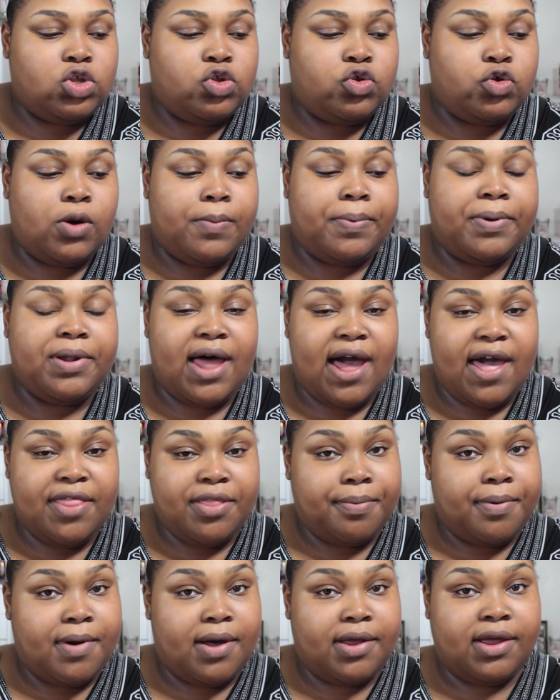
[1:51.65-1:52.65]
To apply
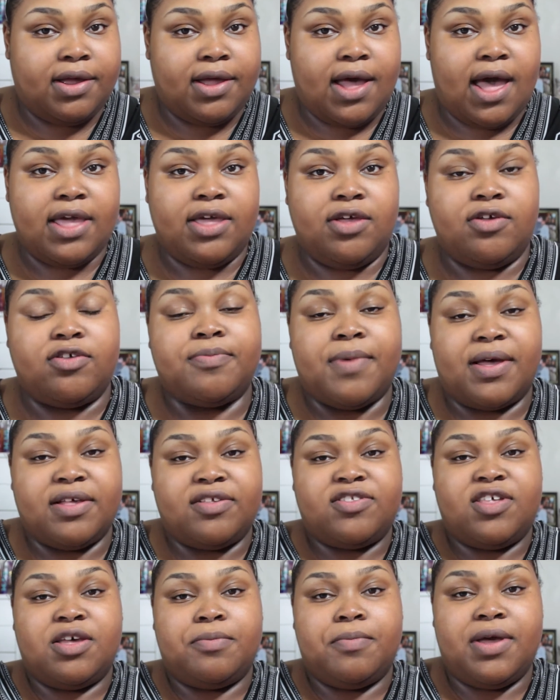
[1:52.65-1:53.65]
the product, I use my
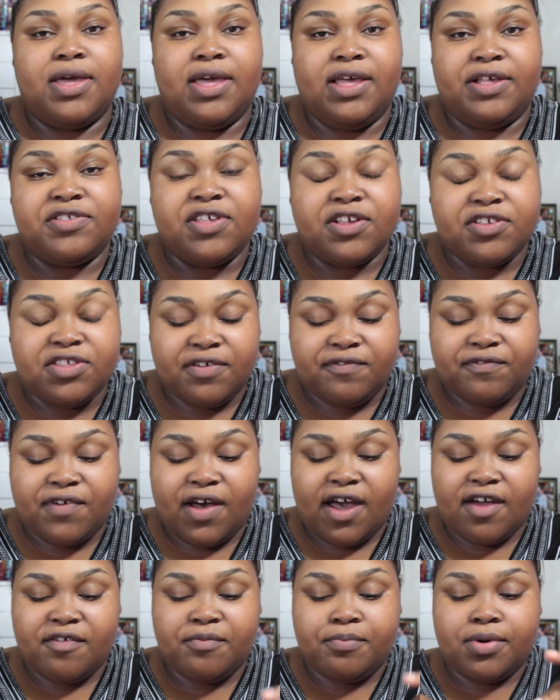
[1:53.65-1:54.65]
Sigma
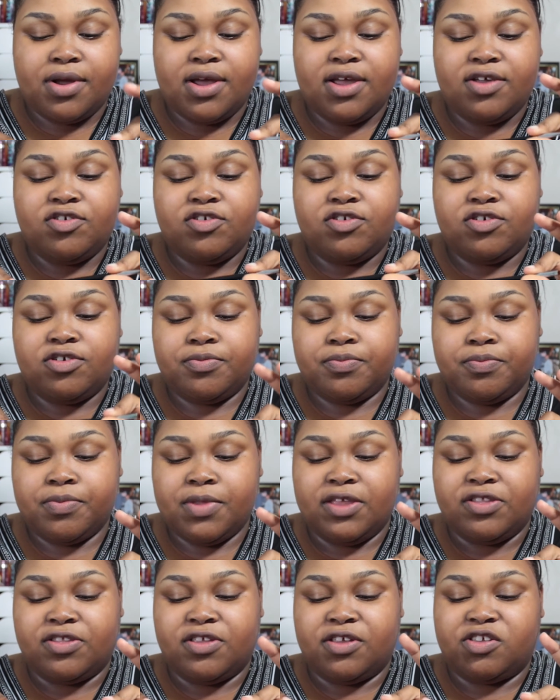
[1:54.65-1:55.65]
E65 brush.
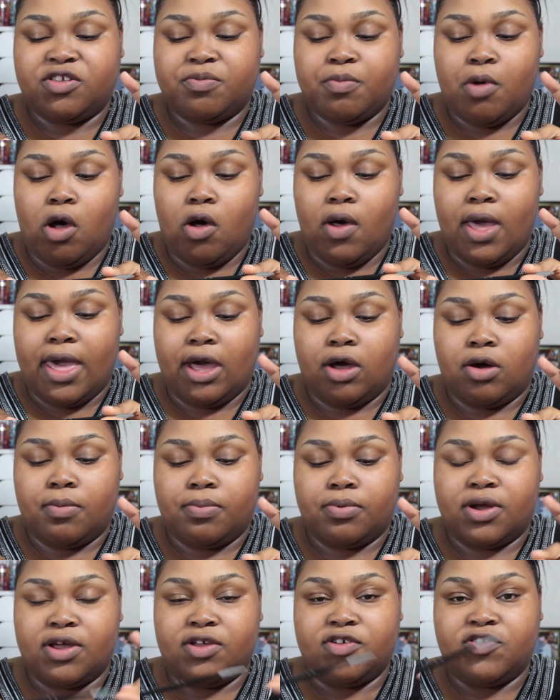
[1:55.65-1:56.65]
It's a small angle
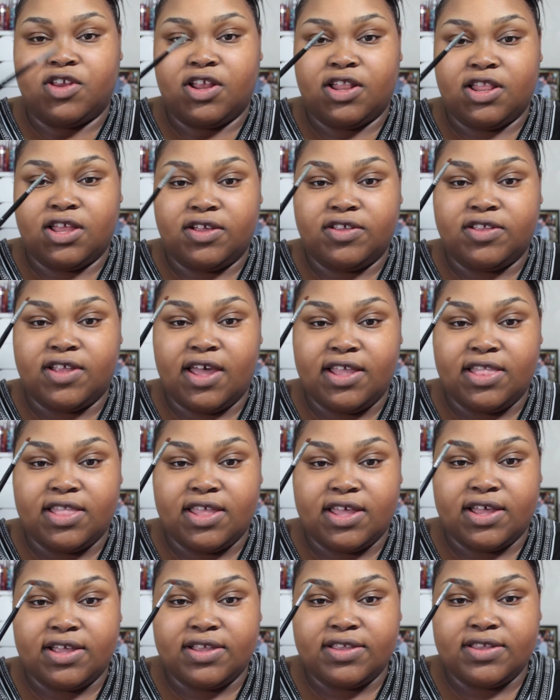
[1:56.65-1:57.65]
brush, and it looks like
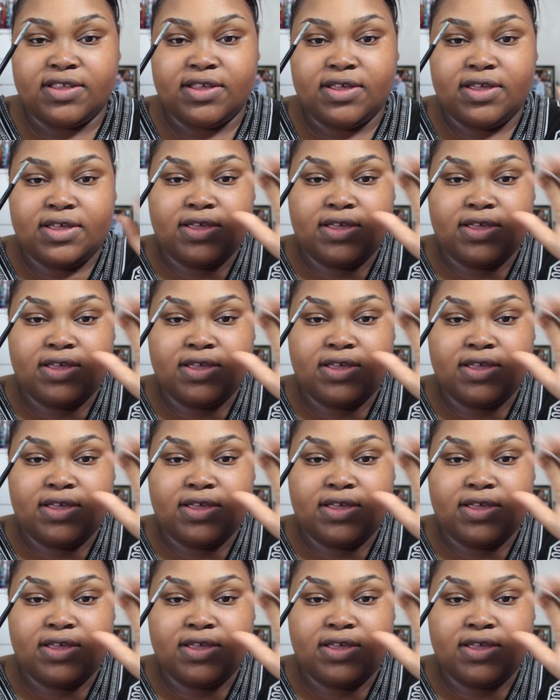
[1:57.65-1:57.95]
this.